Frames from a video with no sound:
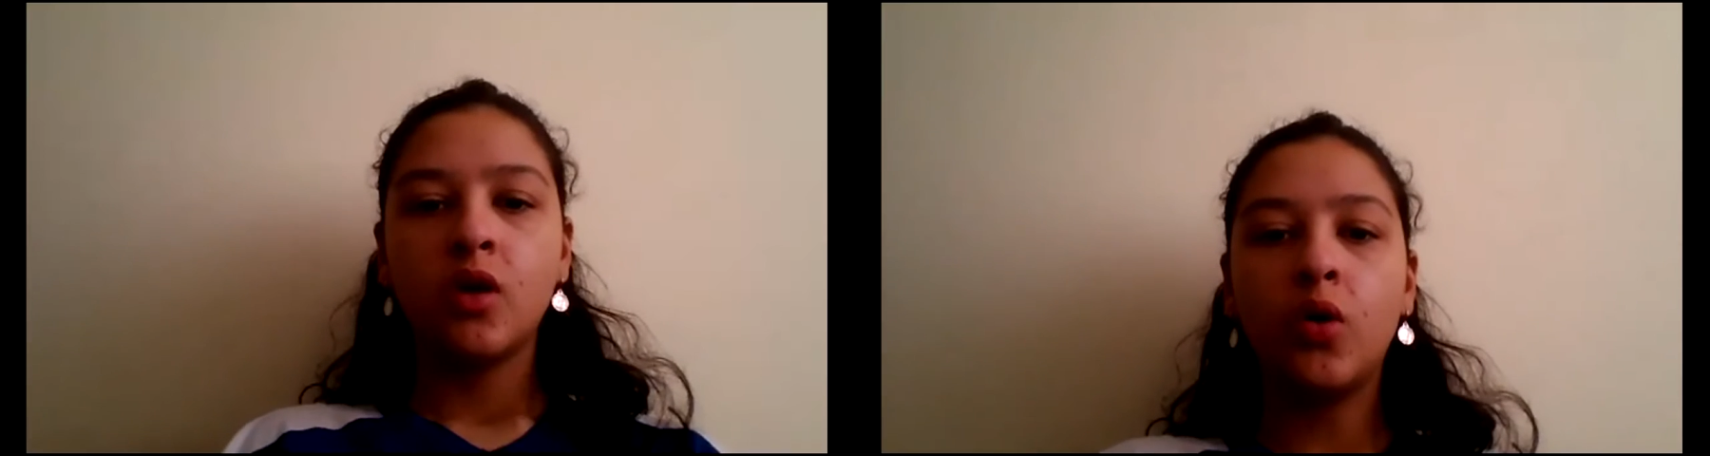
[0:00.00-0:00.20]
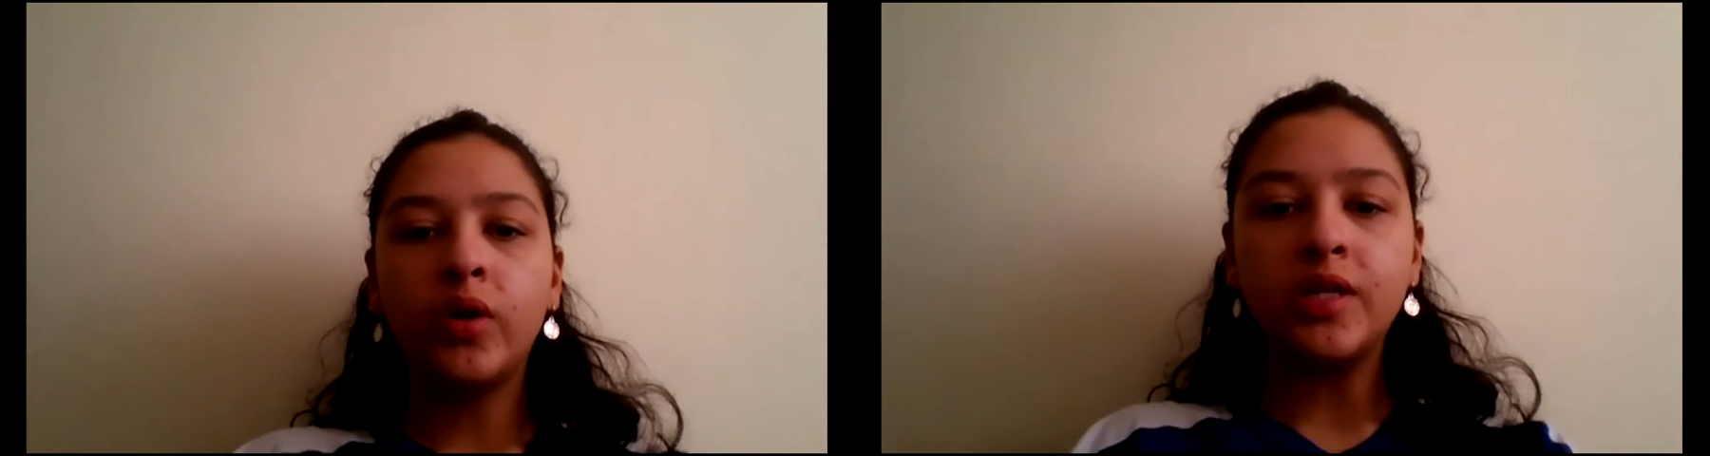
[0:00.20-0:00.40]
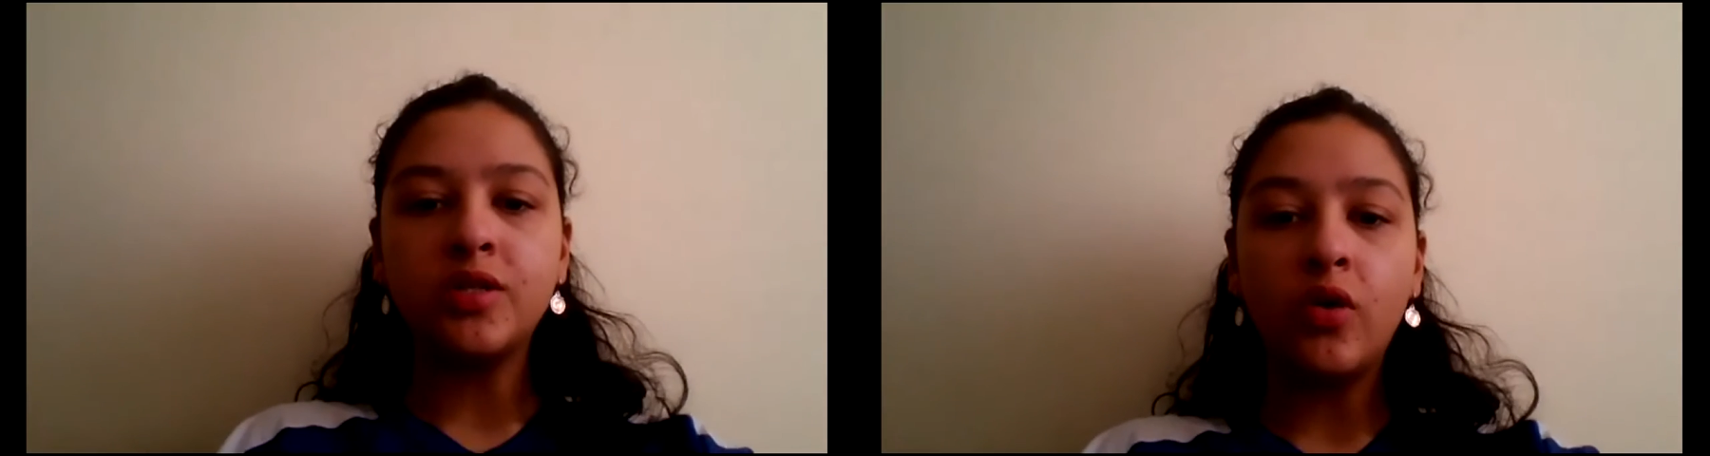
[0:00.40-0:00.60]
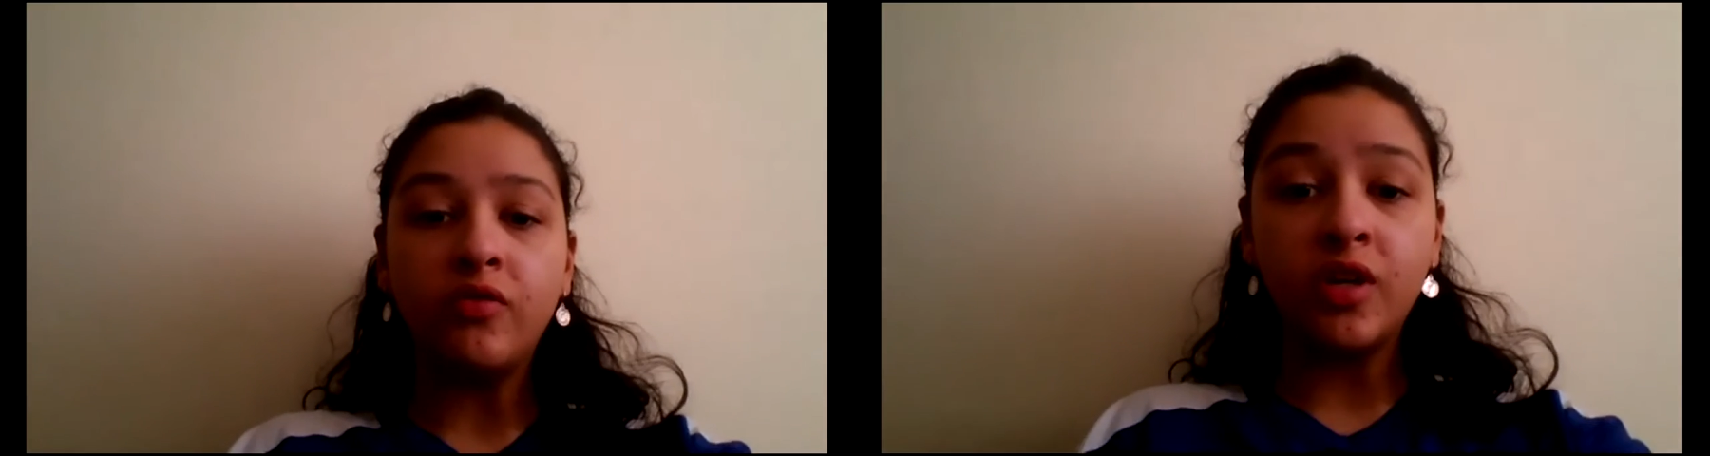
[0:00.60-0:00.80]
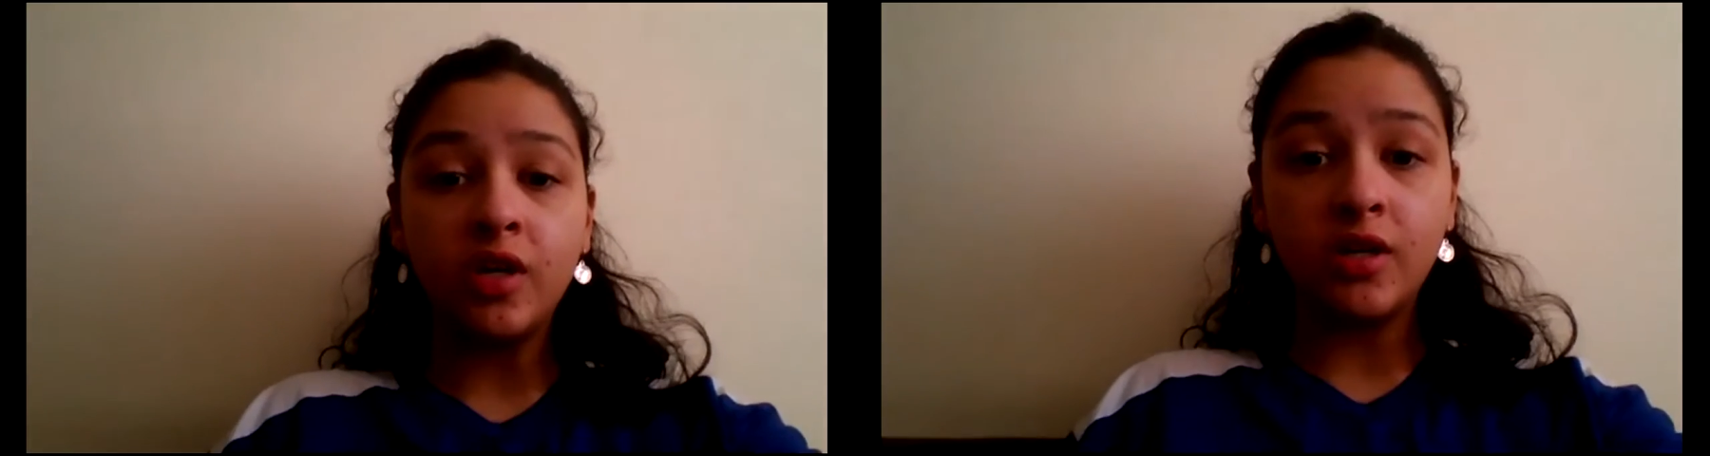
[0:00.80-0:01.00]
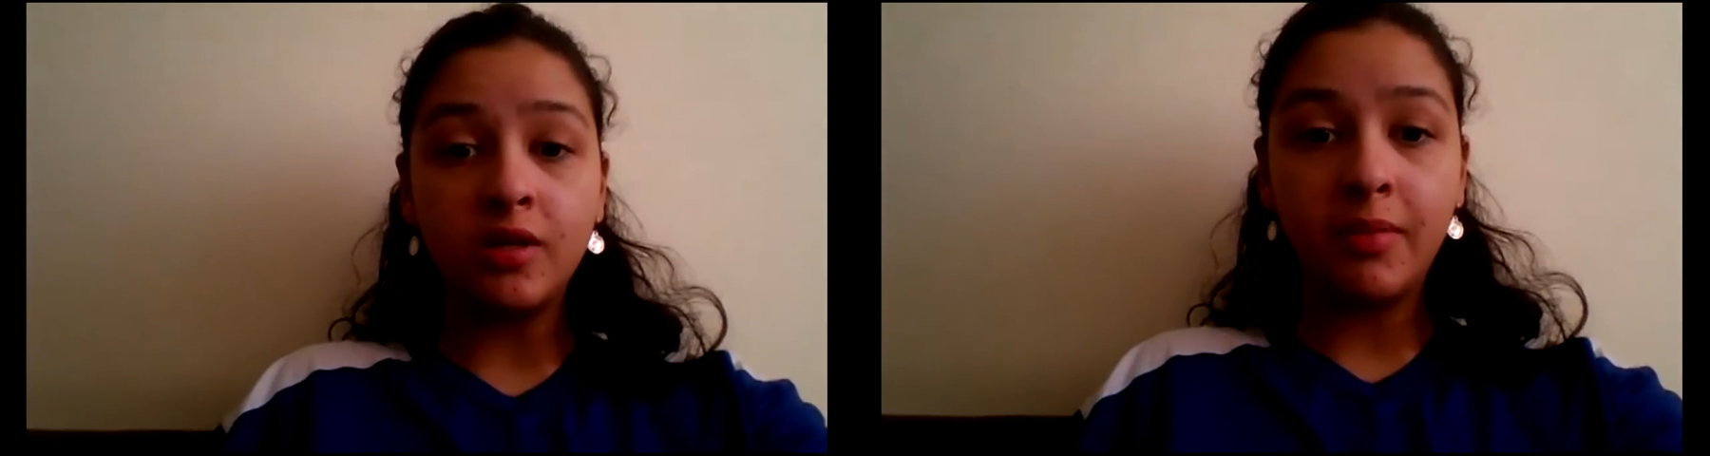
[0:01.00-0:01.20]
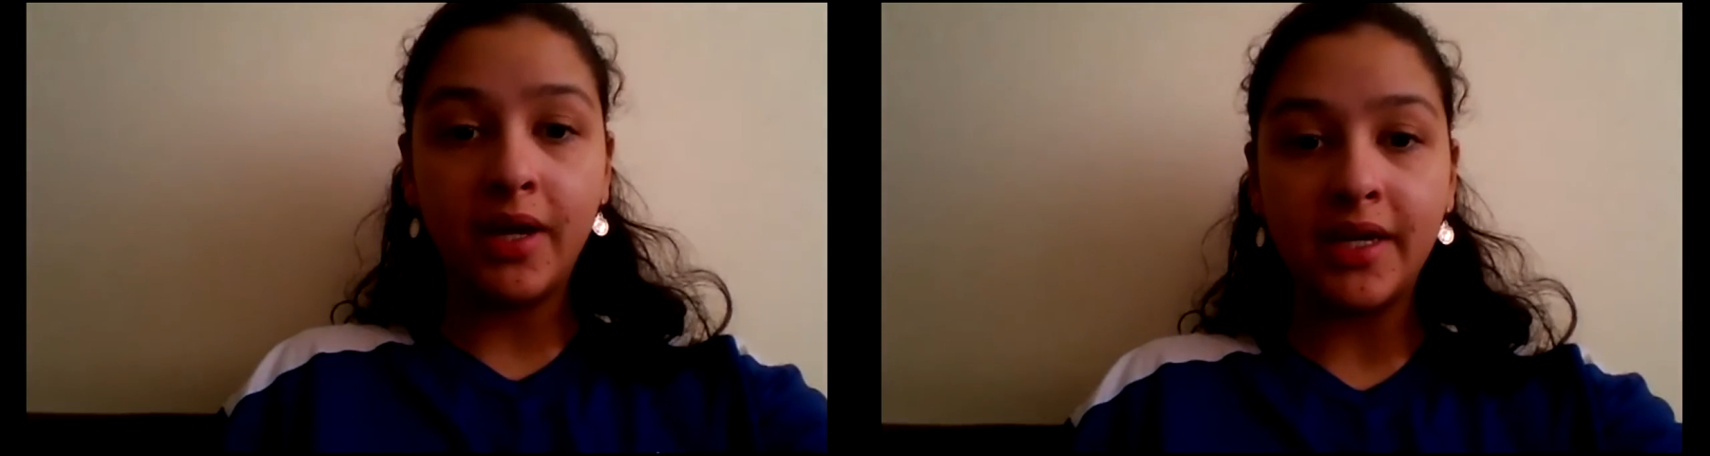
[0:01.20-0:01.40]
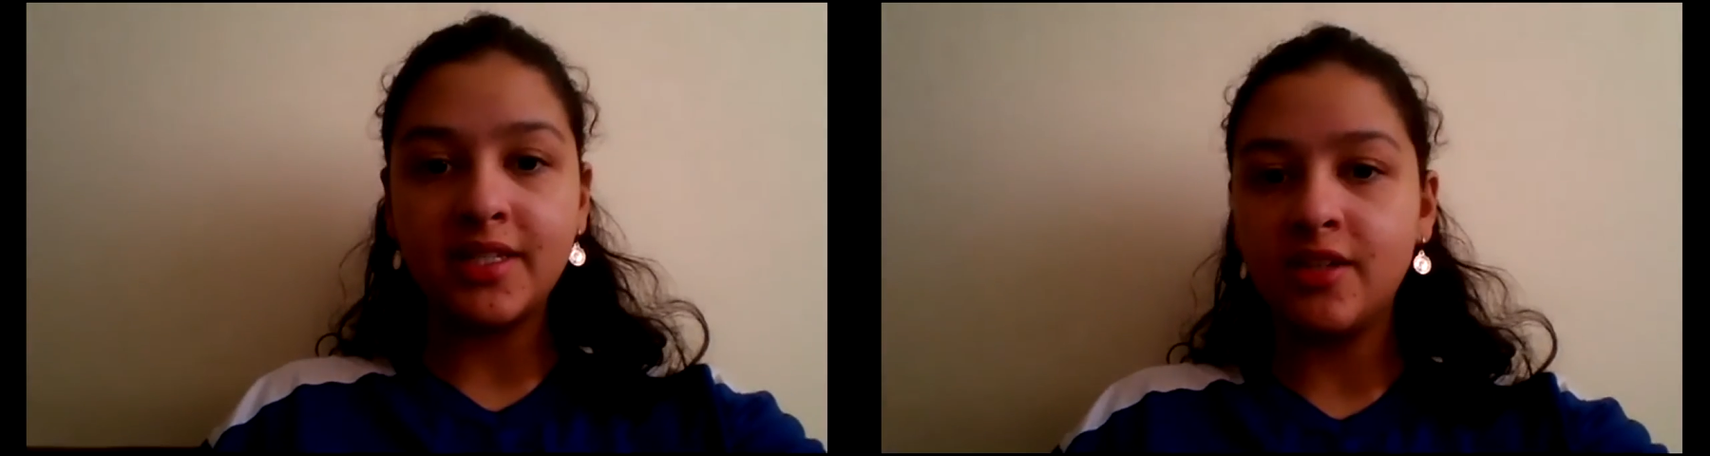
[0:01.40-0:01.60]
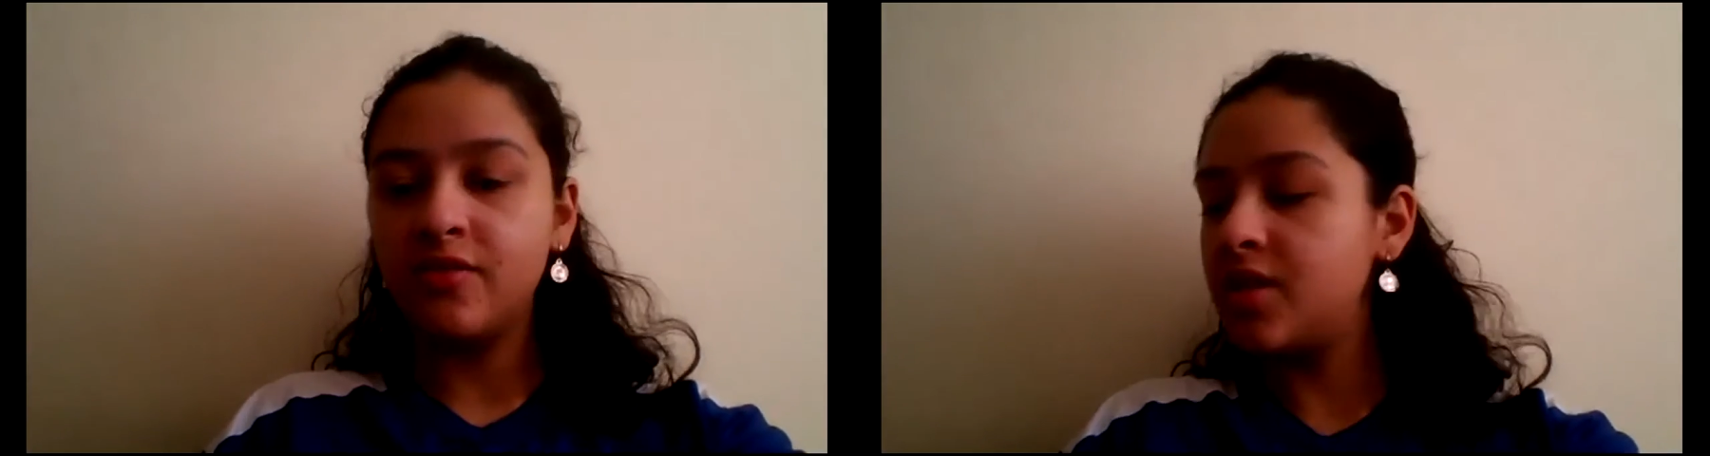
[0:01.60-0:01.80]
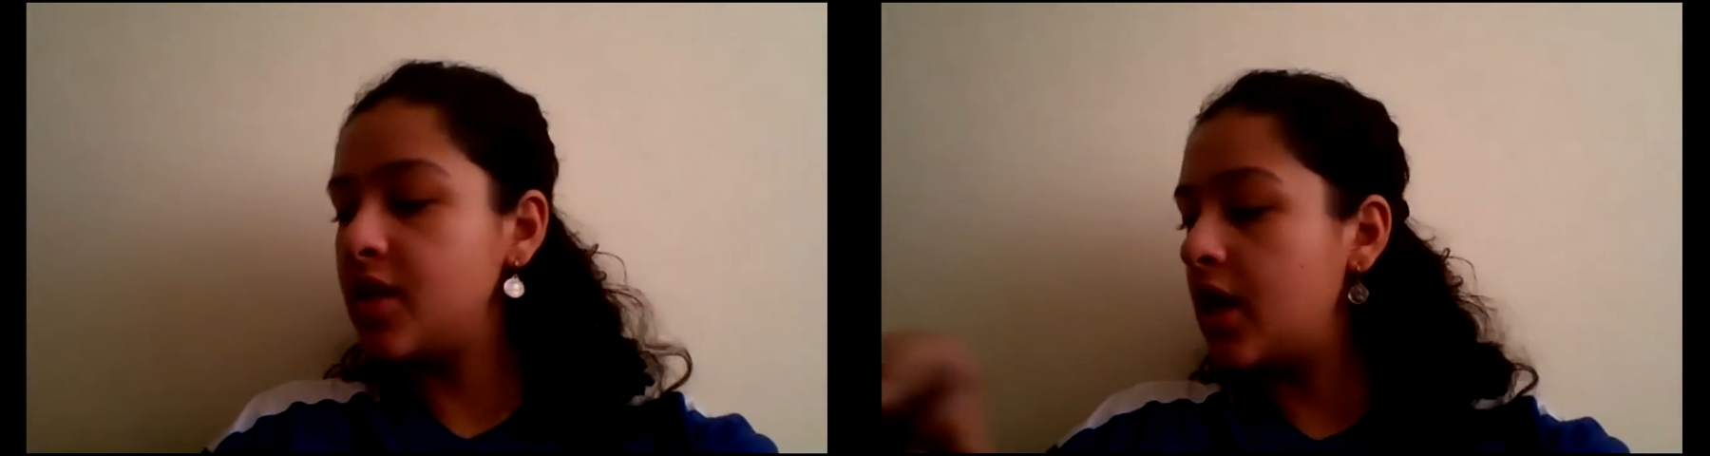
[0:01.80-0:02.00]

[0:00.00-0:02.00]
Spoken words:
Okay, so I've cut my activity,